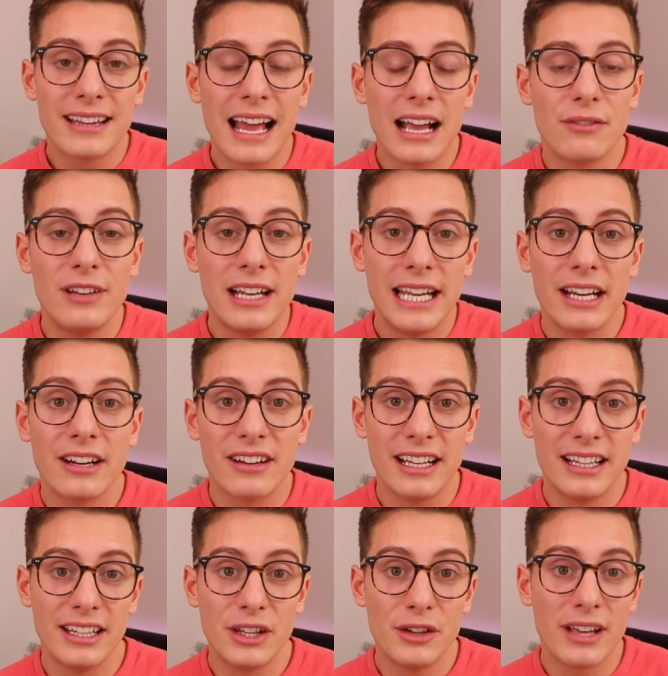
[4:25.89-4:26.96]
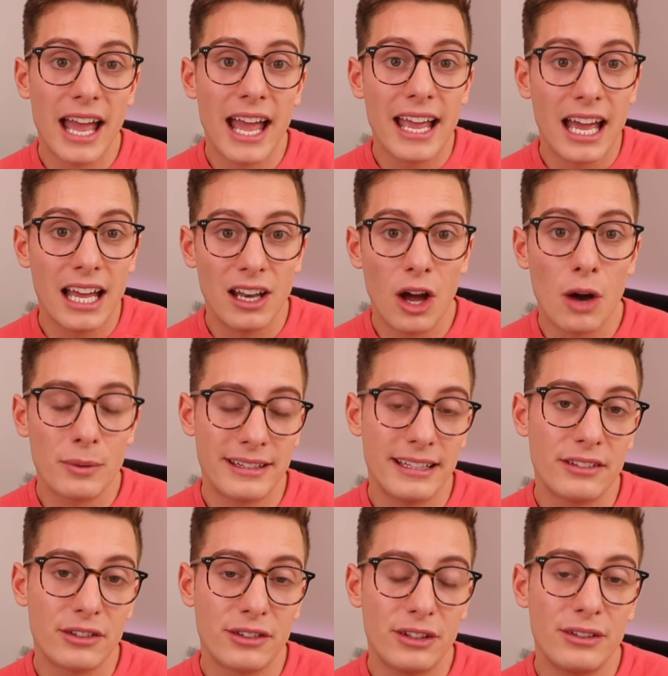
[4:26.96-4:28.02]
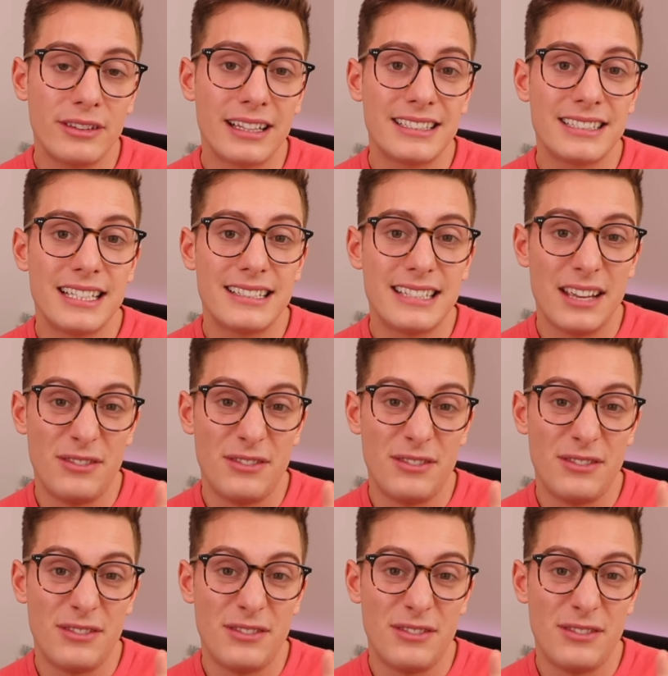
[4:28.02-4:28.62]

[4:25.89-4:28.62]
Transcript: Thankfully here in the UK, a law was introduced that says